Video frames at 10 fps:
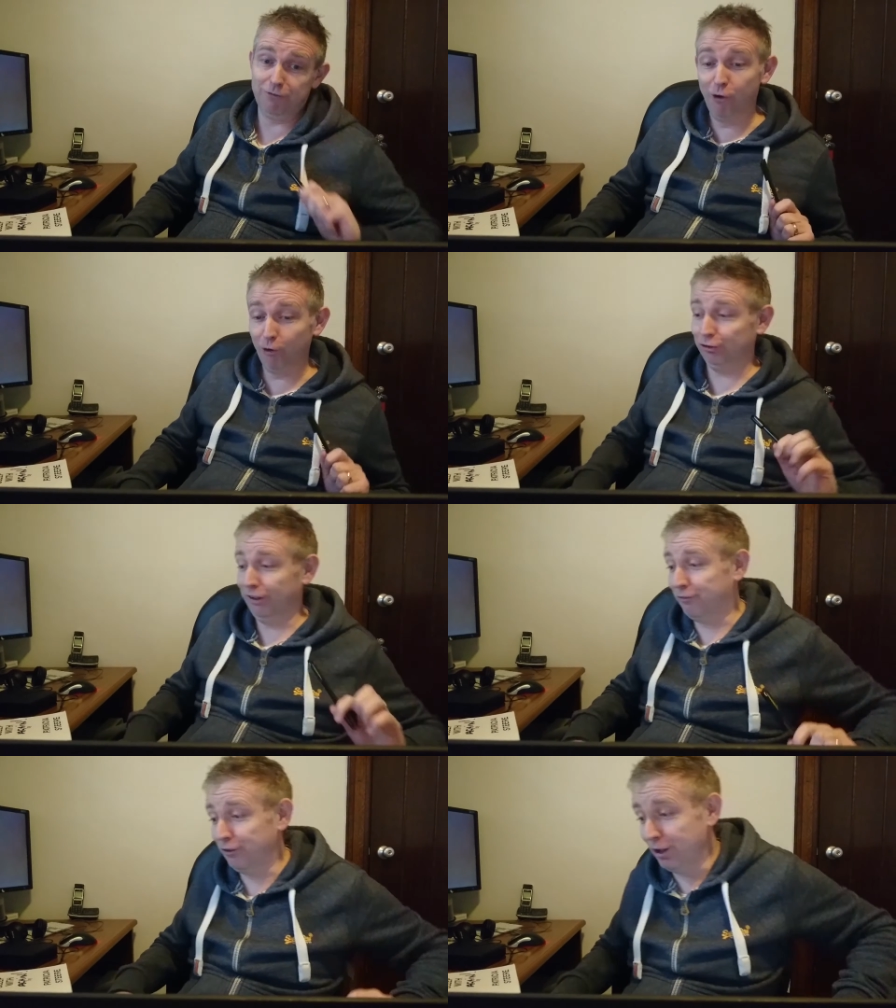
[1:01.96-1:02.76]

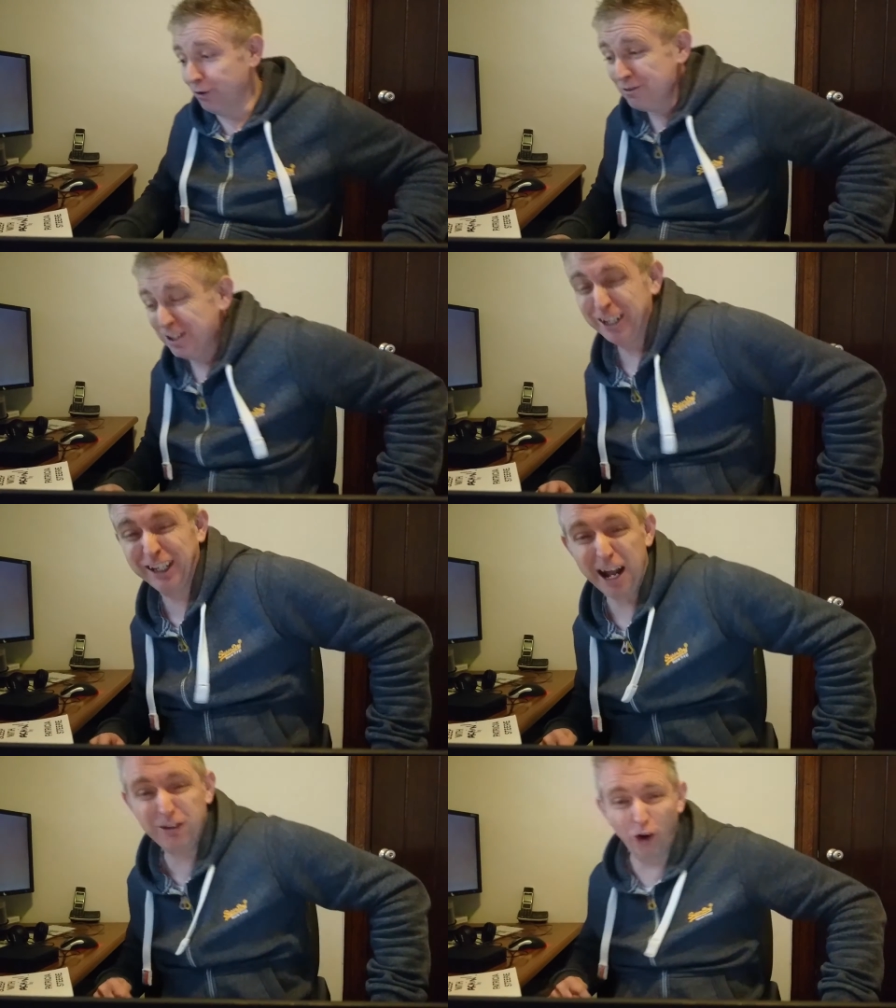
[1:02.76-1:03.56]
fortunately for you,
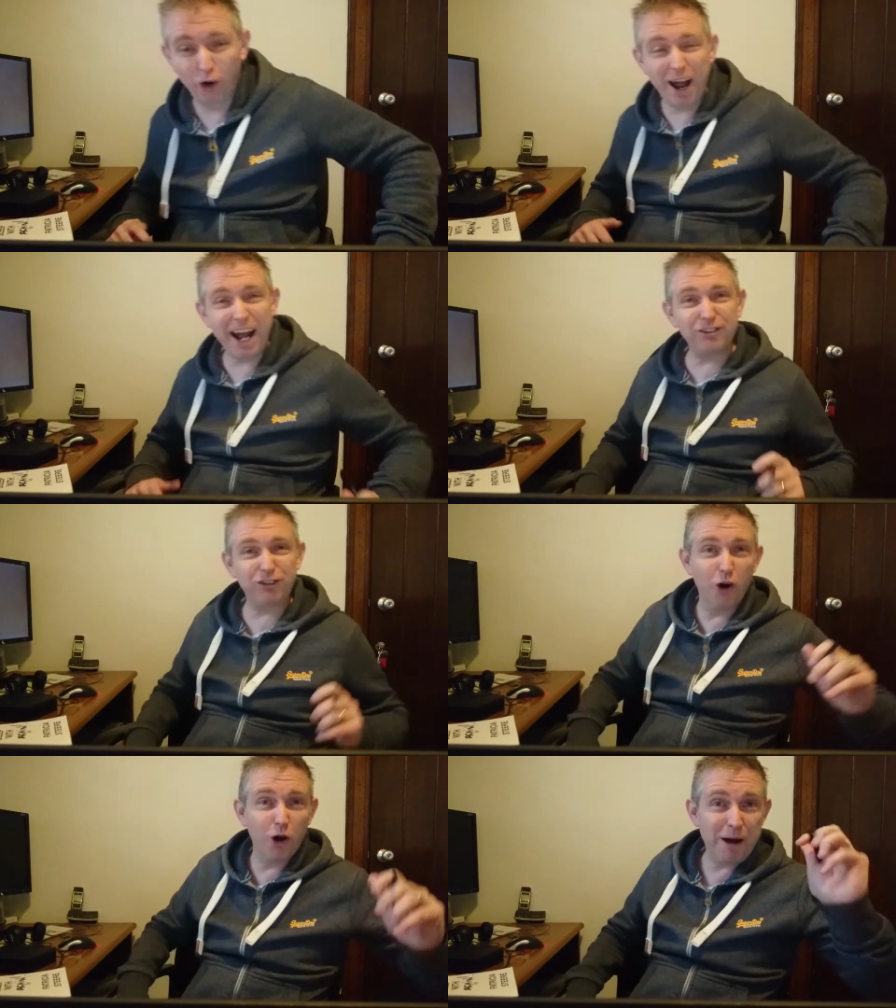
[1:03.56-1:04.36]
Negator
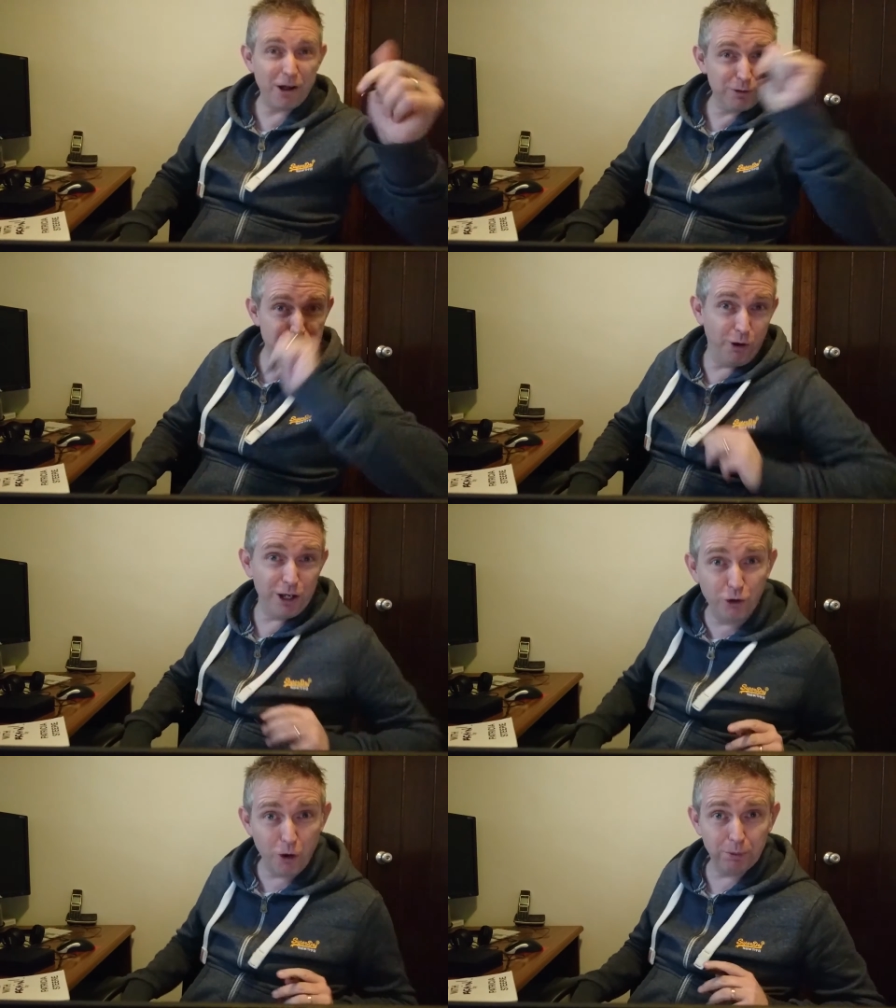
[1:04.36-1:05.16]
X, you're about to be put
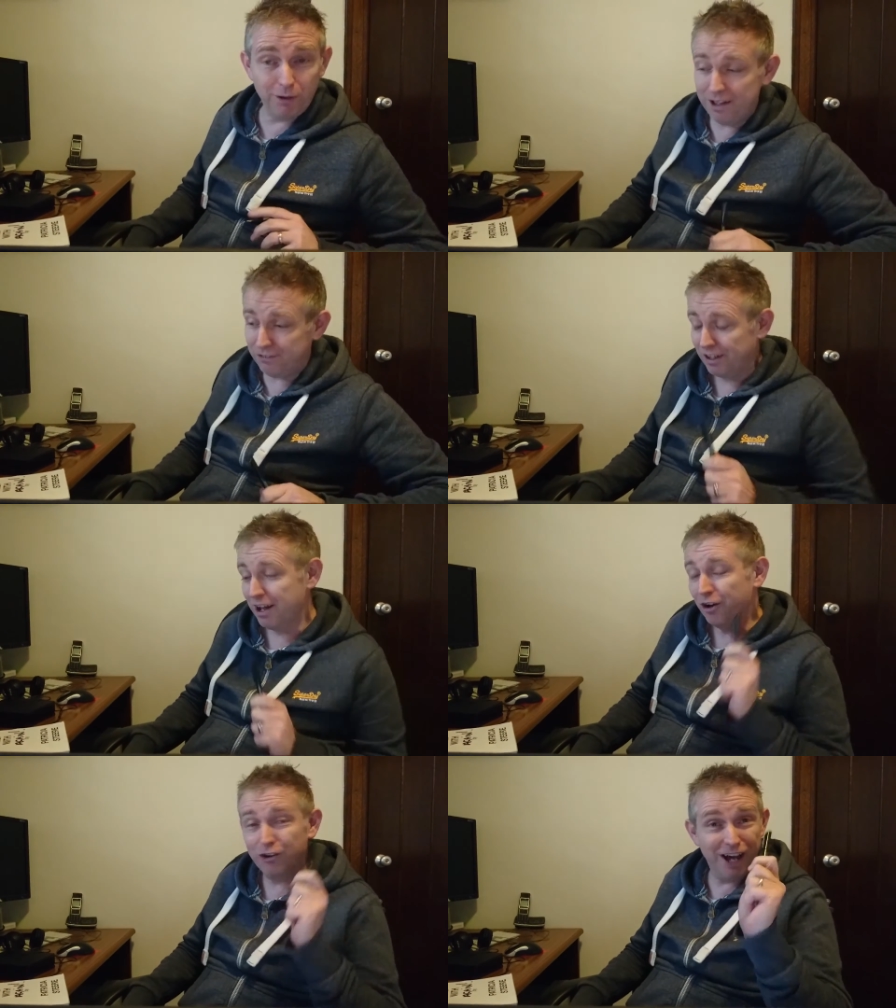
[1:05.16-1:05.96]
in your place.
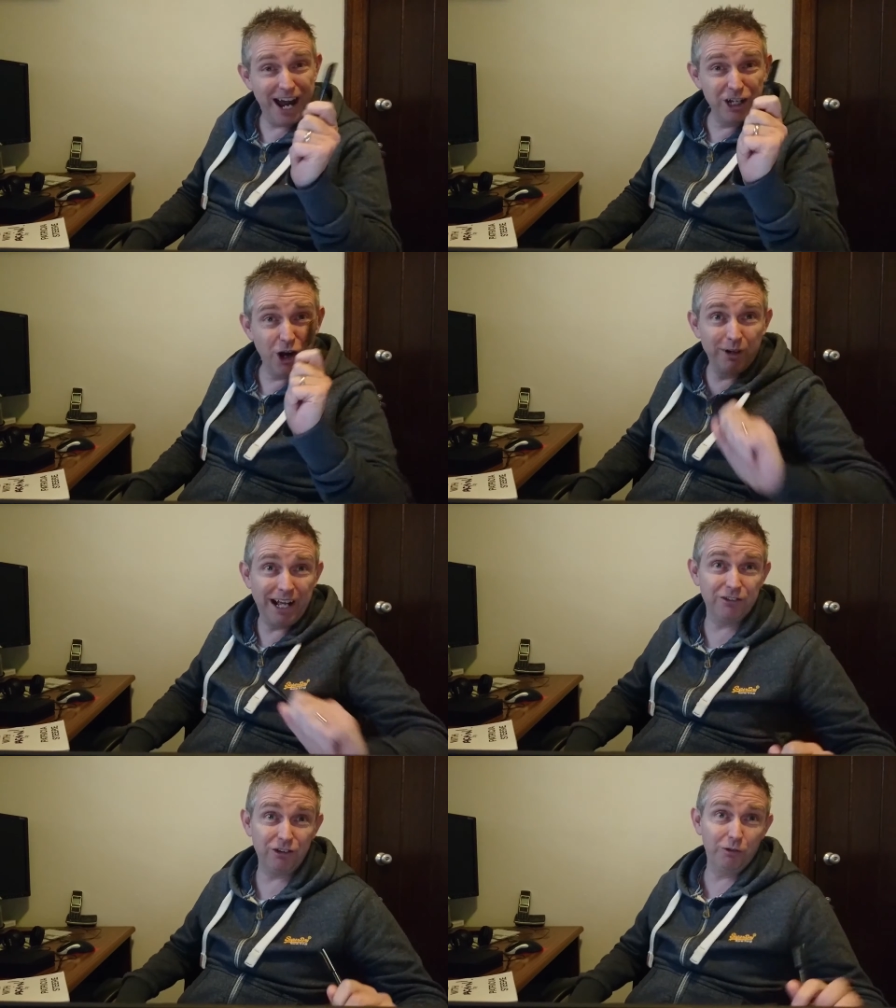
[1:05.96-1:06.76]
Because I know when
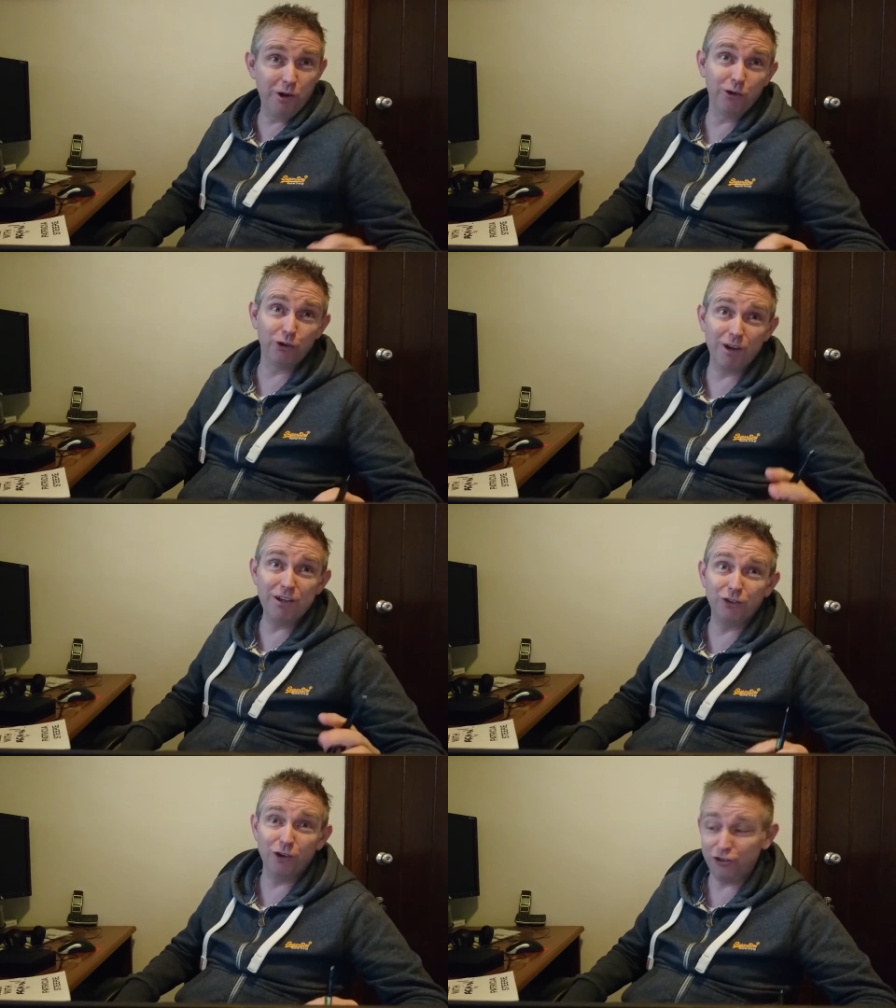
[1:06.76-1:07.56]
Antonio does
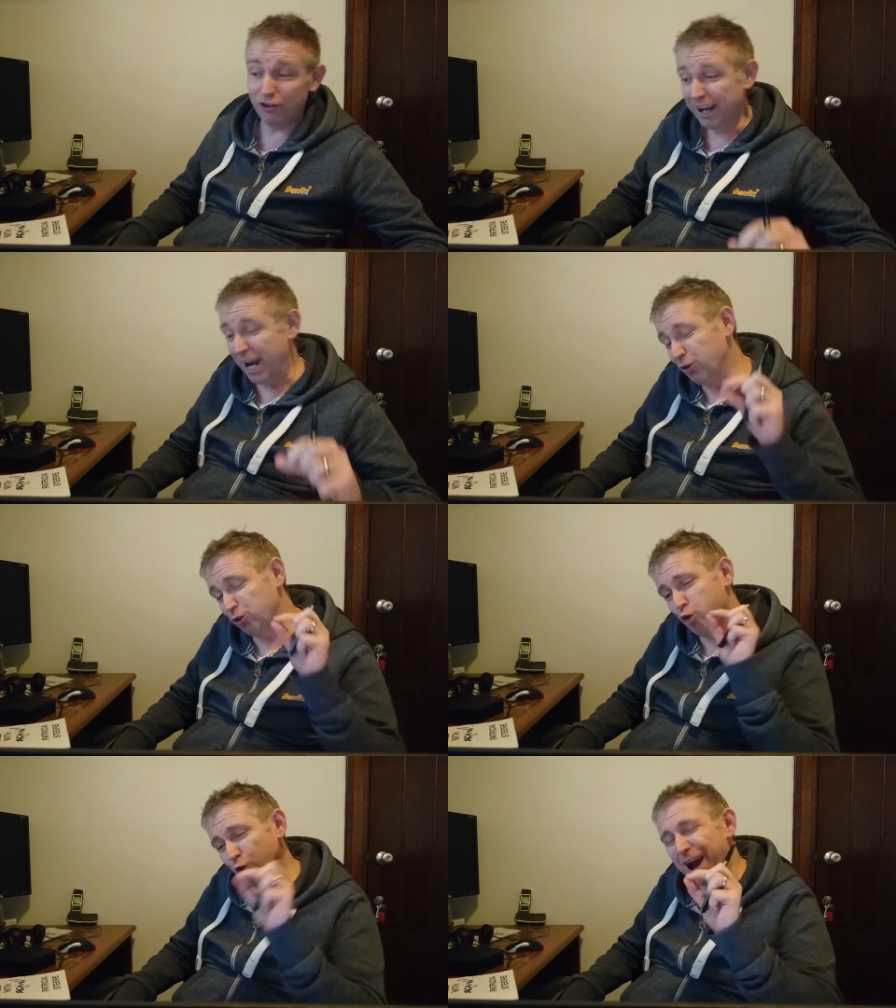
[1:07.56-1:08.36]
research, he
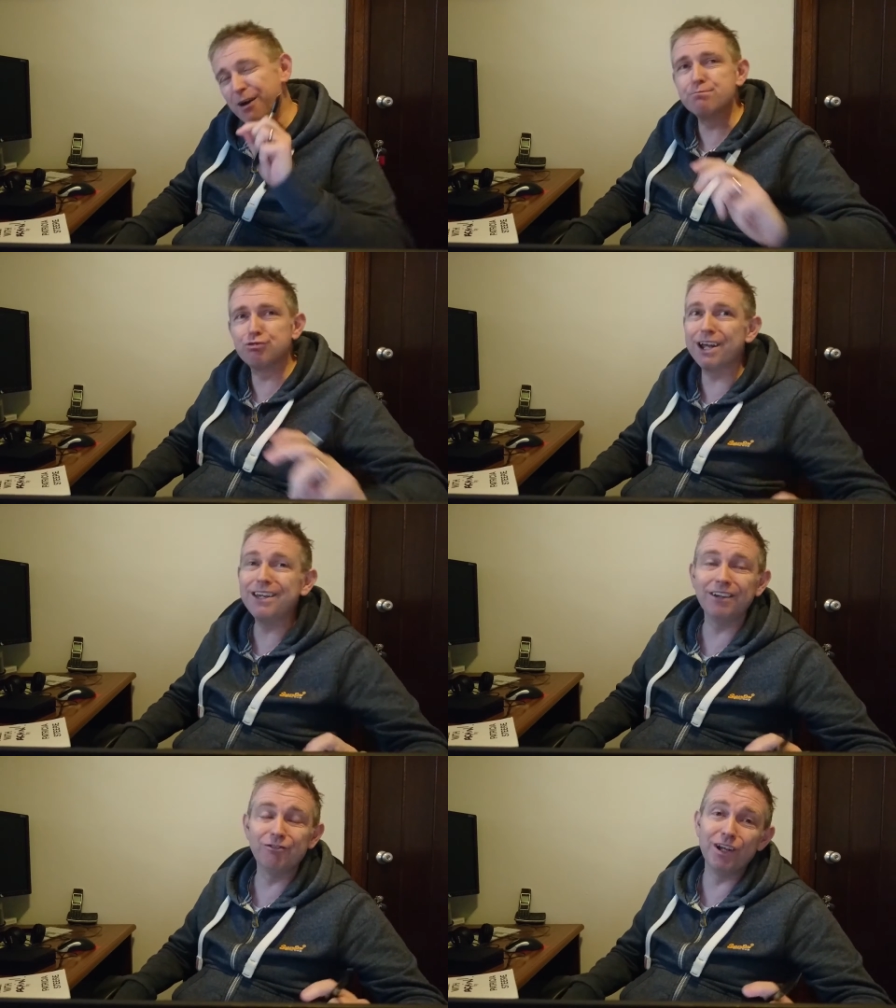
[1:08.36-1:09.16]
does
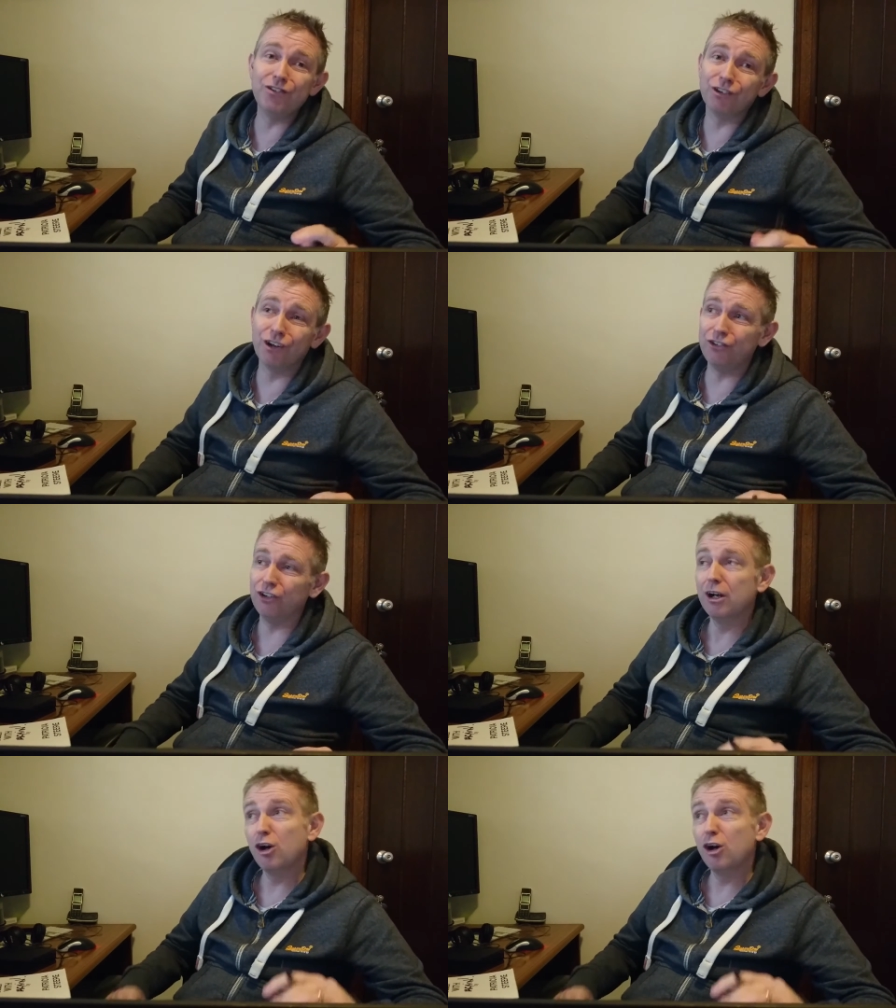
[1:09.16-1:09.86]
groundbreaking research.